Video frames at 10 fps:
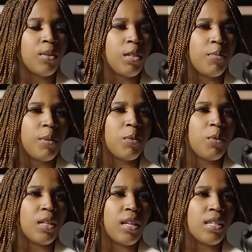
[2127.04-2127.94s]
think people
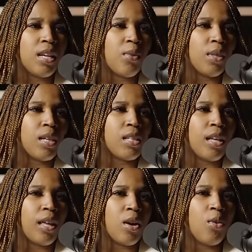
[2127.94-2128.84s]
realize that when they
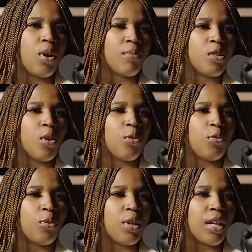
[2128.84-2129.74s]
say like, "Oh, I'm so
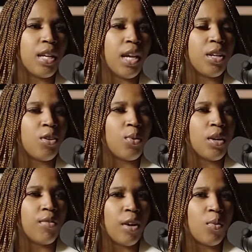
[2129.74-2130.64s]
free and I can do
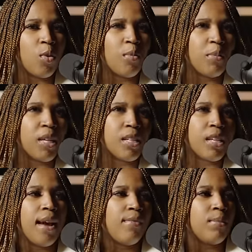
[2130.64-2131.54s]
whatever I want," because
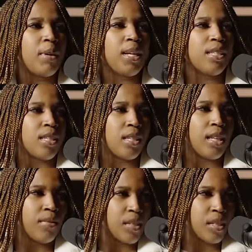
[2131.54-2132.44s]
like everybody is a
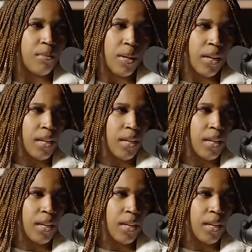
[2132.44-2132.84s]
slave to somebody.